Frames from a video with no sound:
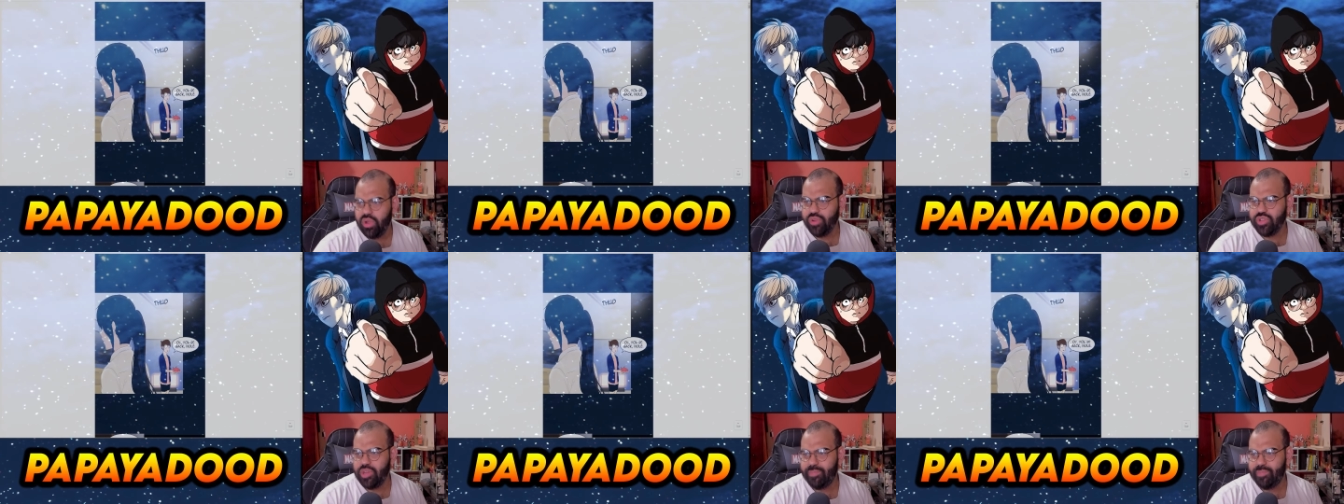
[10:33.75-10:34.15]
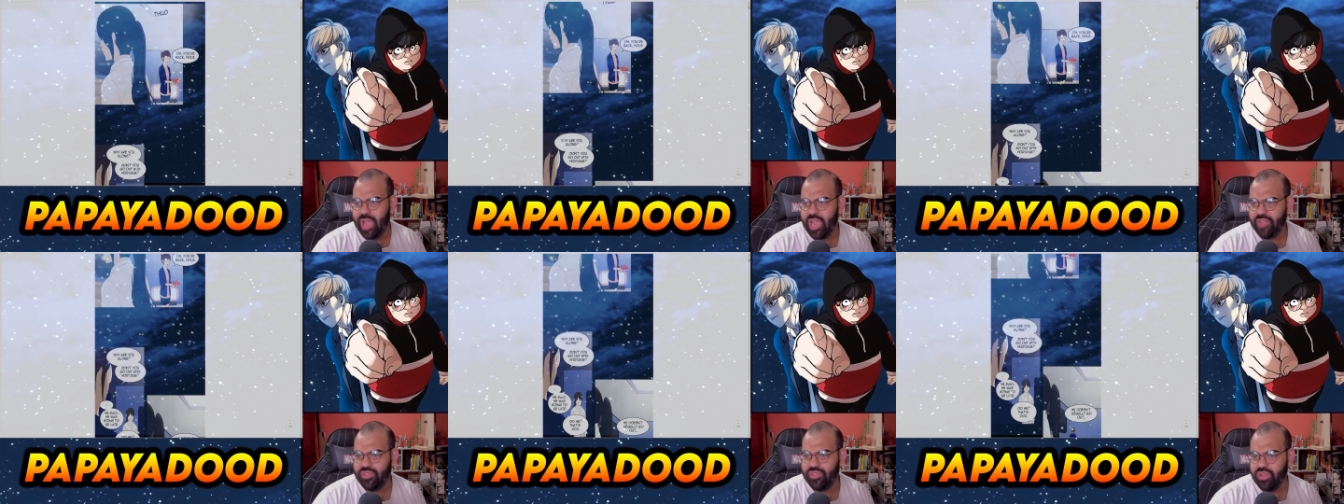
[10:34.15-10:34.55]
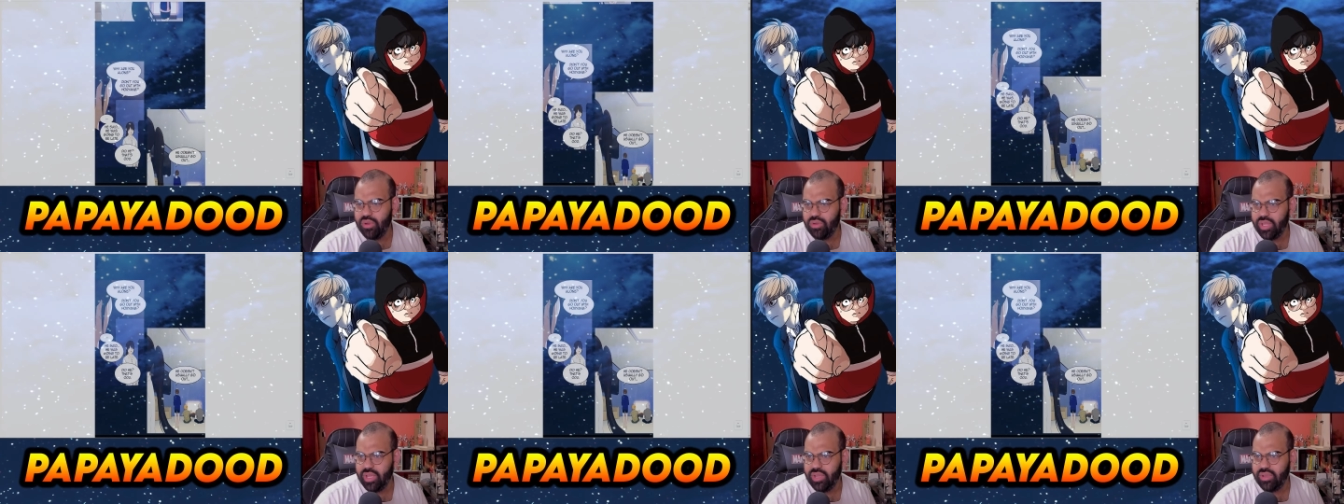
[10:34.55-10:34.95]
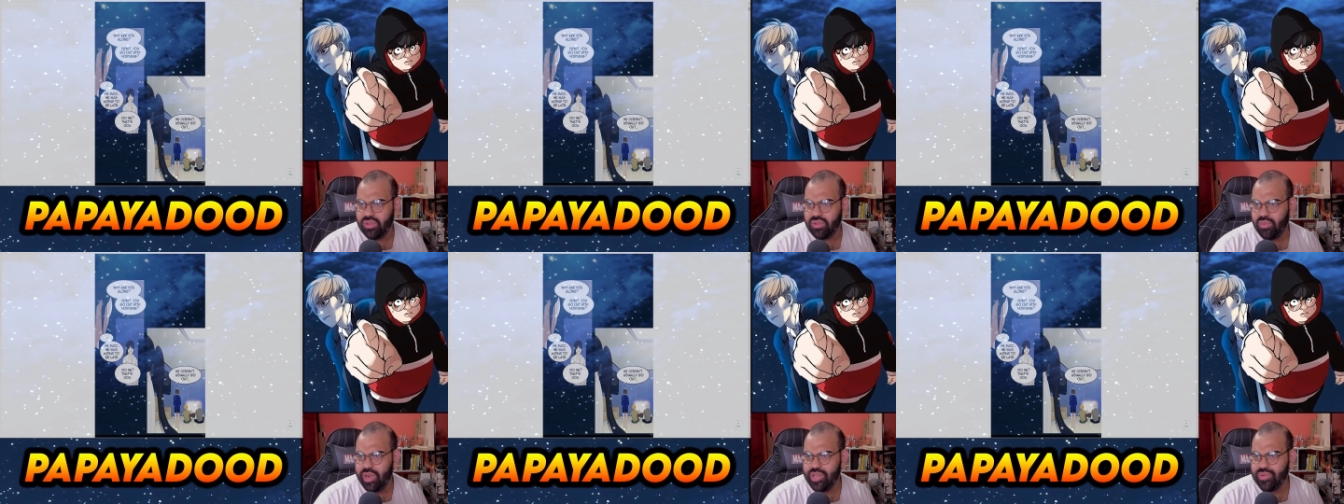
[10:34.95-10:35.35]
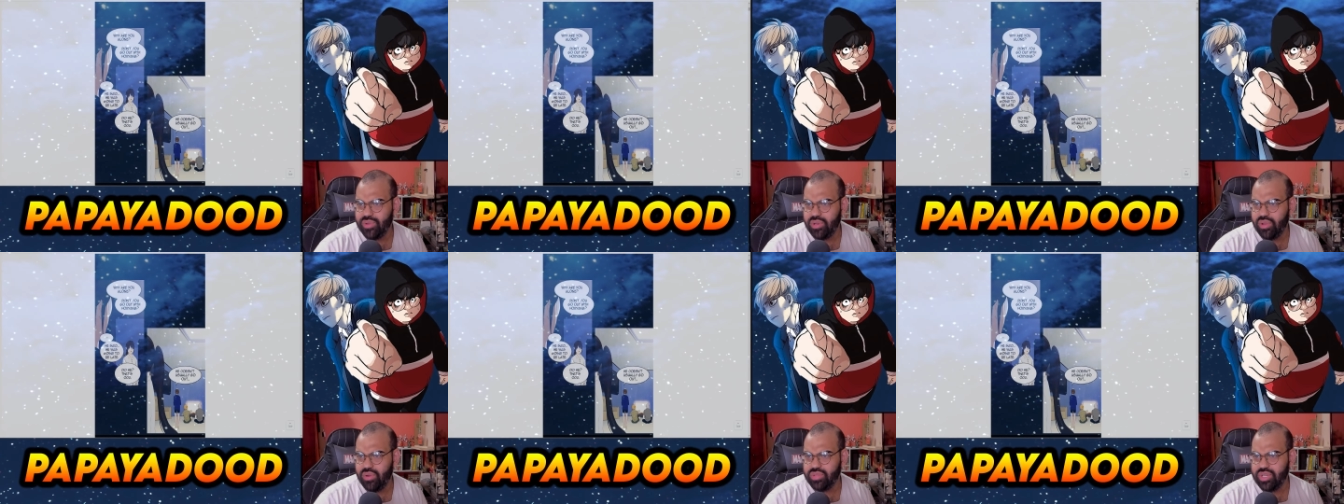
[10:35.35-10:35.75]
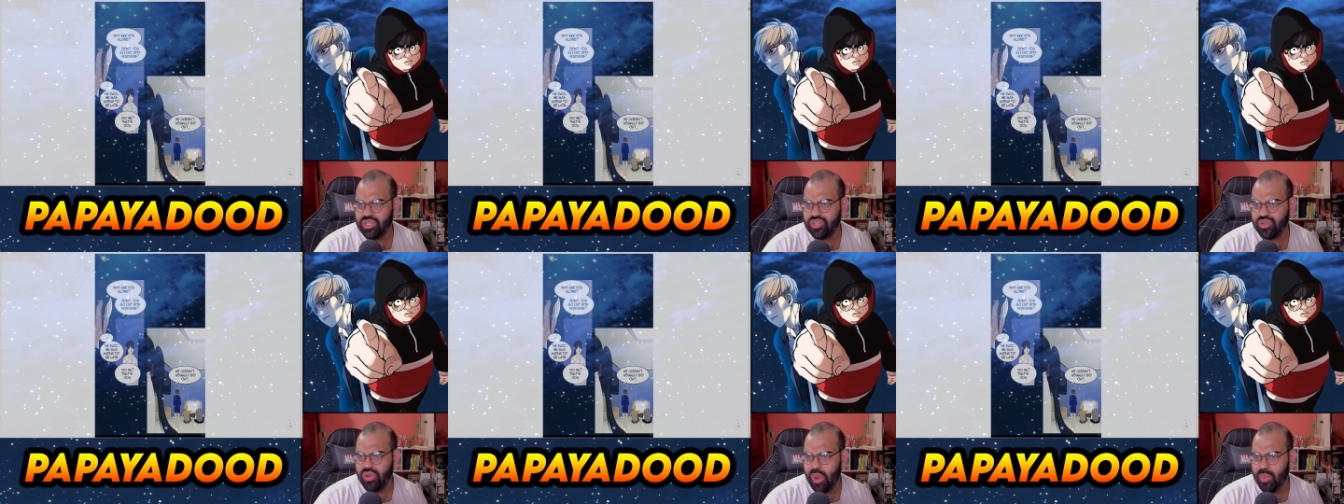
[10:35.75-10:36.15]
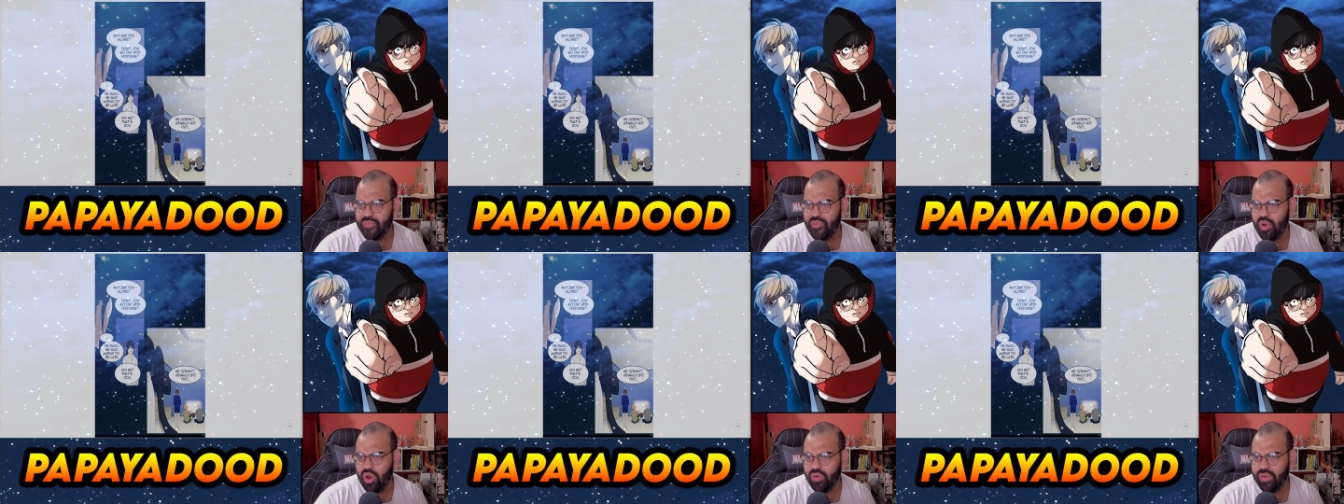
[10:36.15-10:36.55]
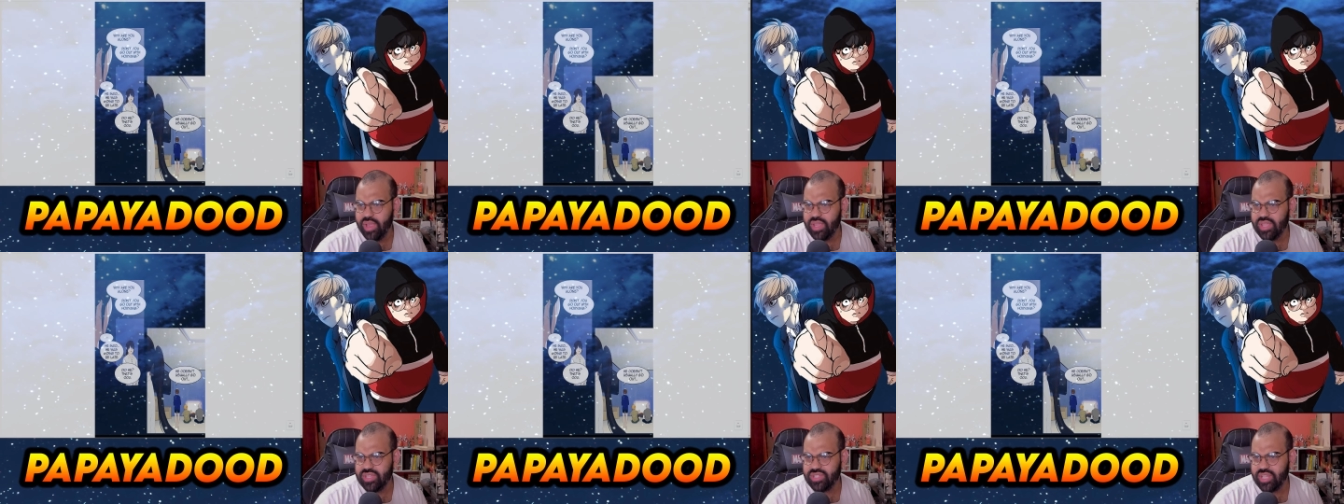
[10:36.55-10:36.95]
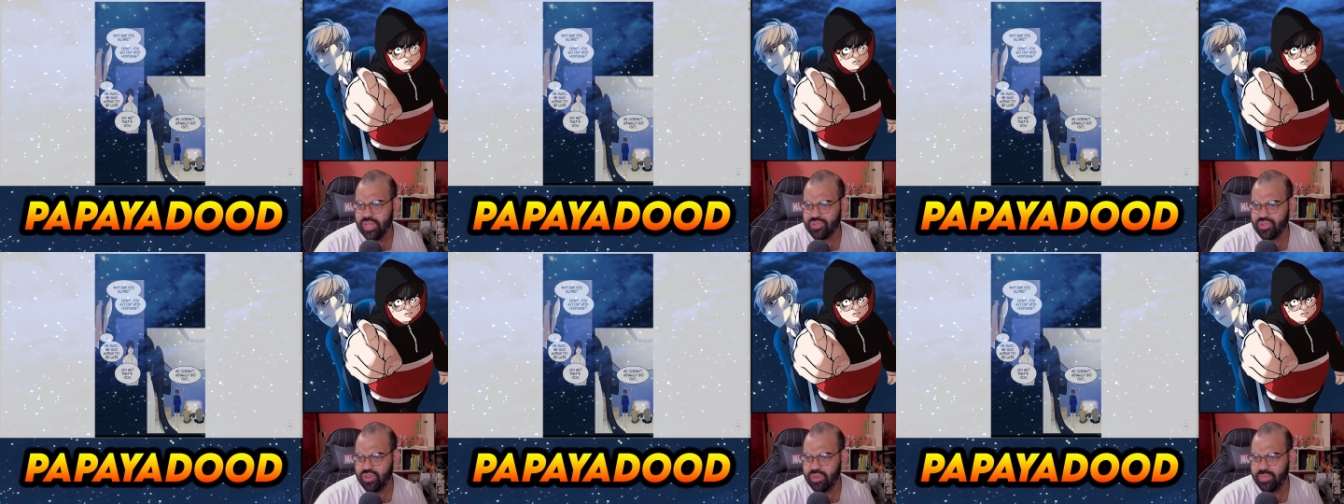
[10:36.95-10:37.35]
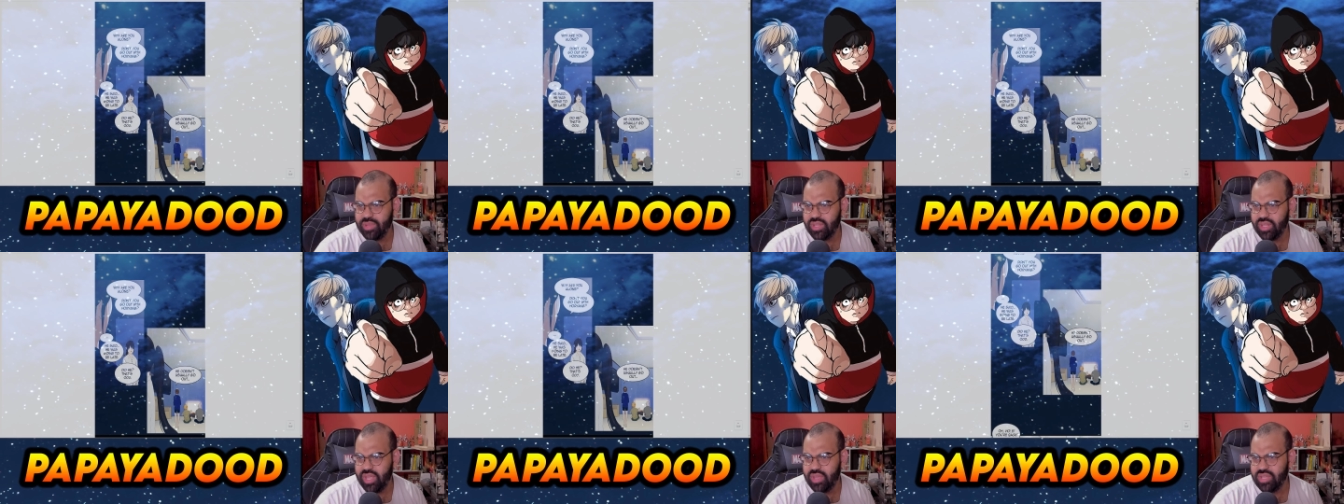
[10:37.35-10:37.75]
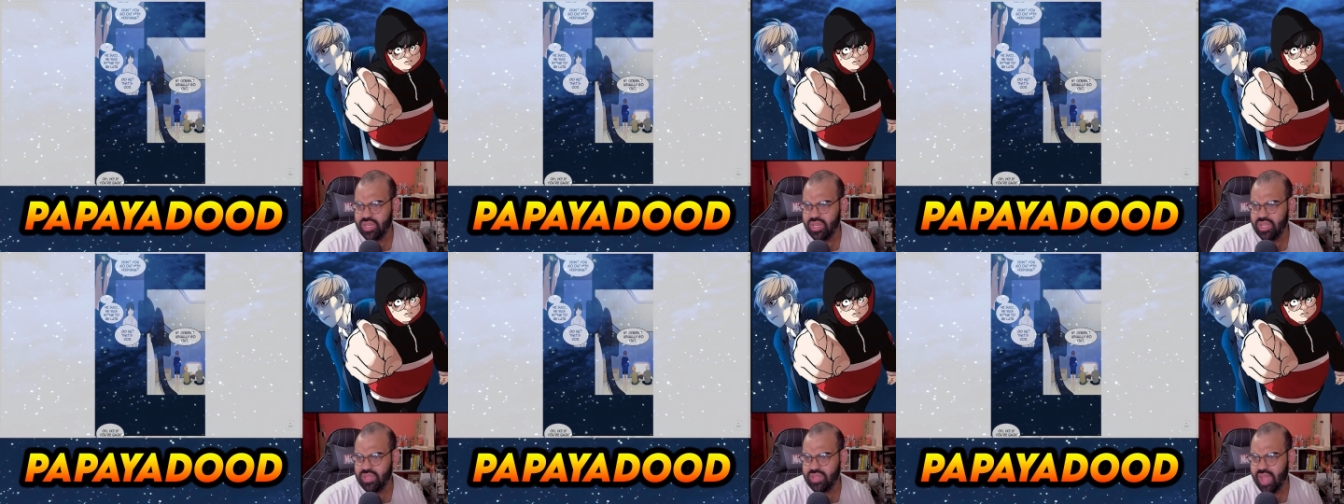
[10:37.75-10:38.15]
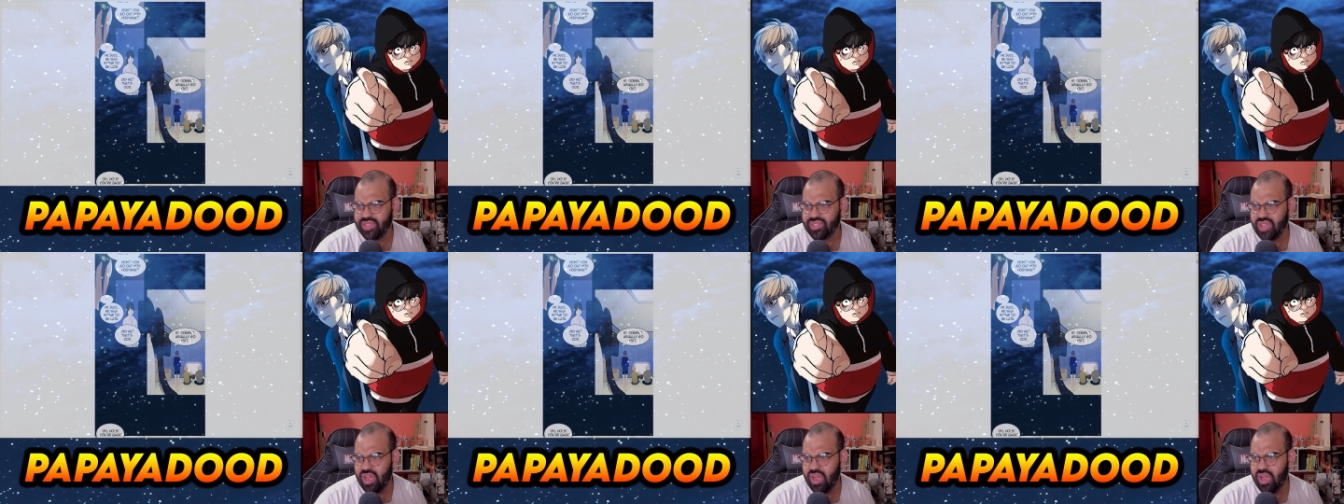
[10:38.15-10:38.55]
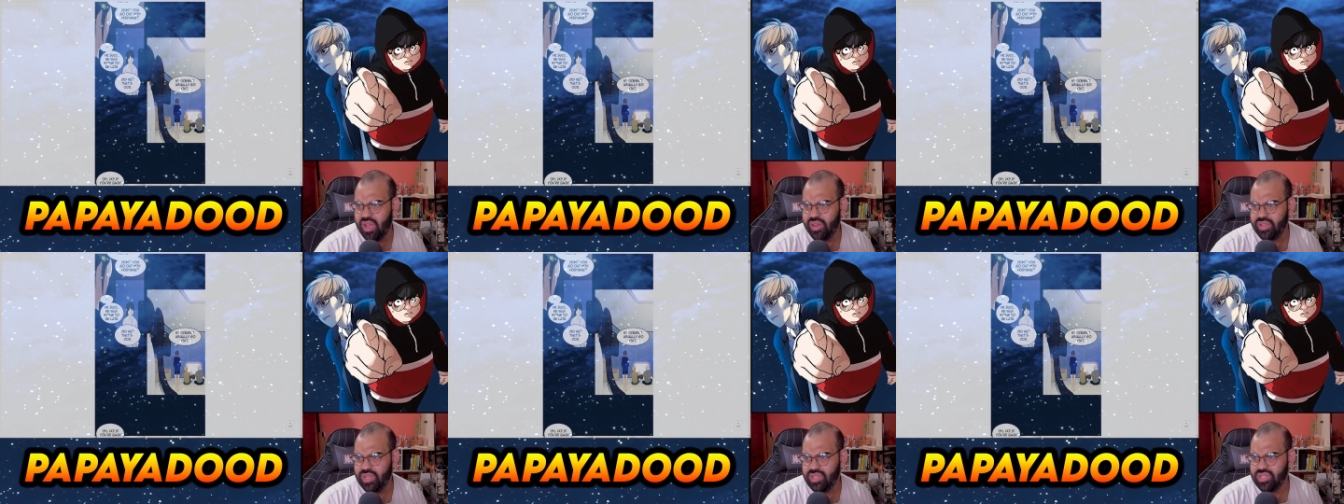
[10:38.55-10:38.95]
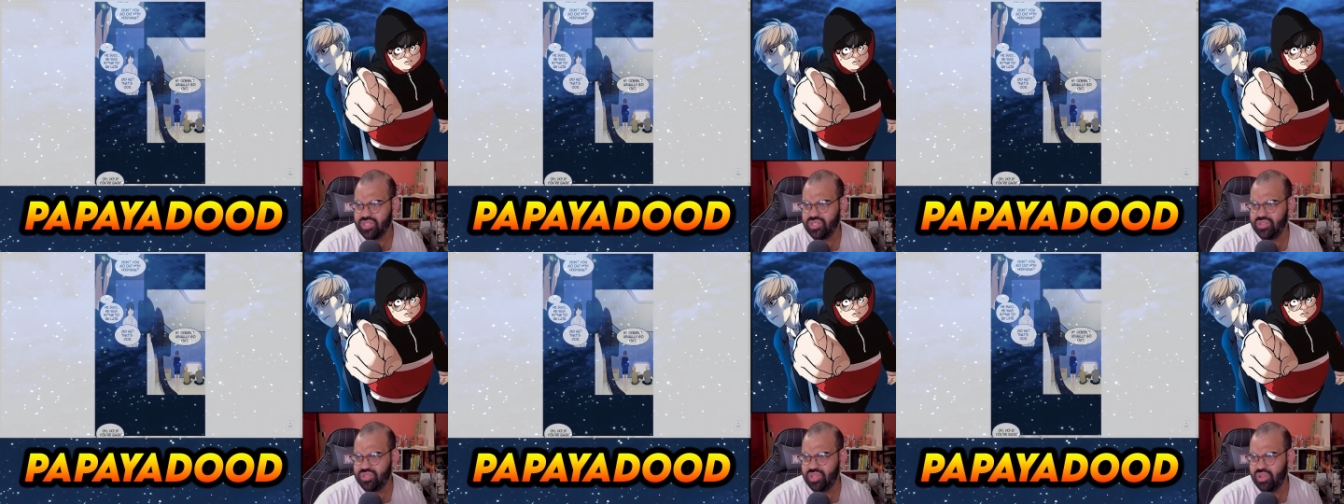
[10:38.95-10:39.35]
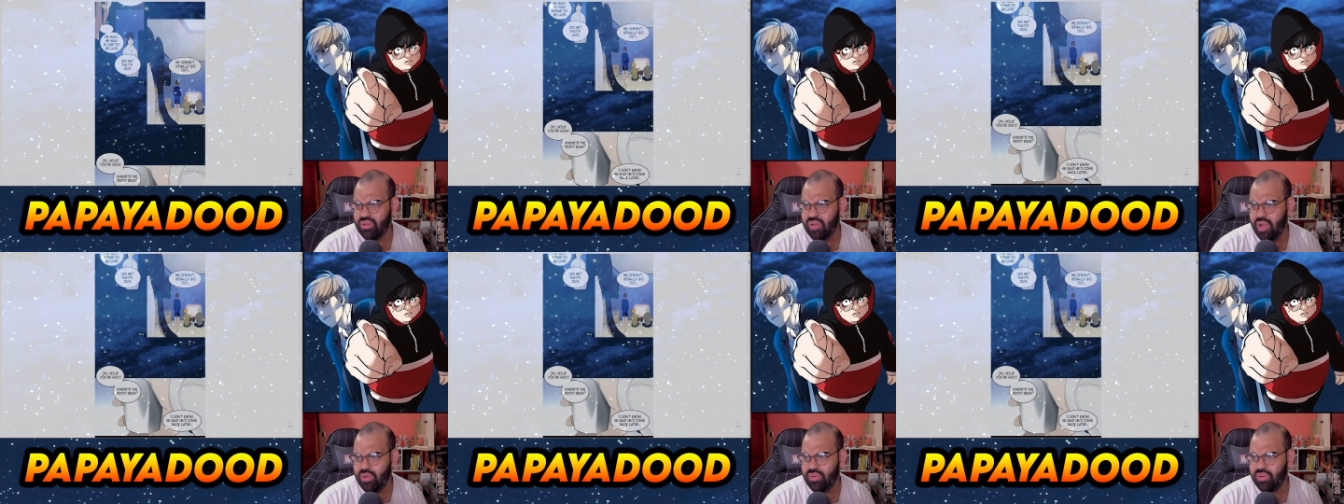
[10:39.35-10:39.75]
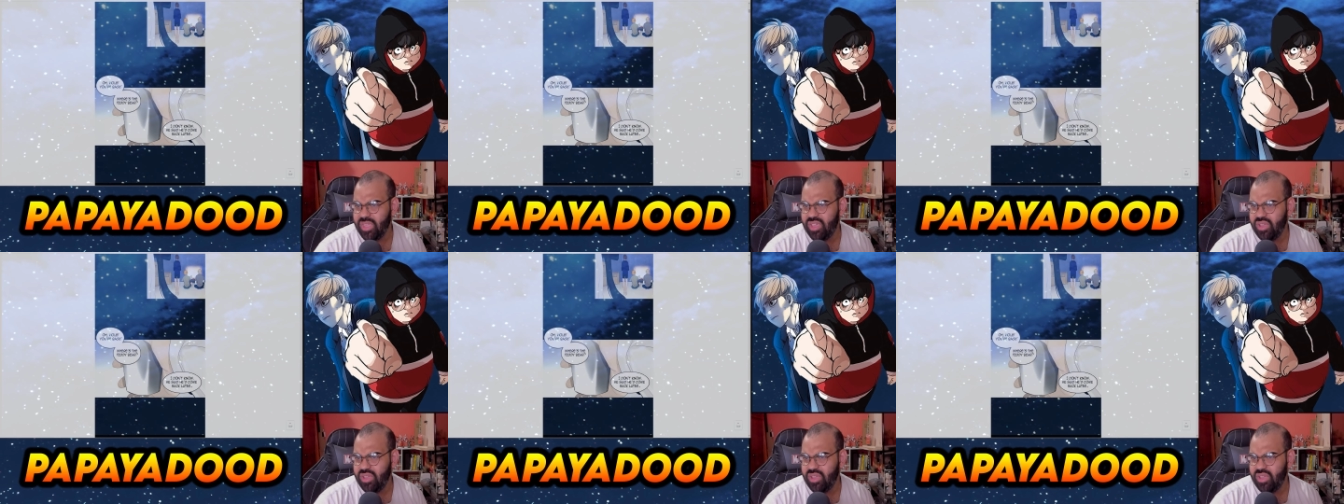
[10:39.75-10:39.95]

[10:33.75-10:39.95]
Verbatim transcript: Oh, you're back, Viole. Why are you alone? Didn't you go out with Horang? He said he was going to be late. Did he? That's odd. He doesn't usually go out.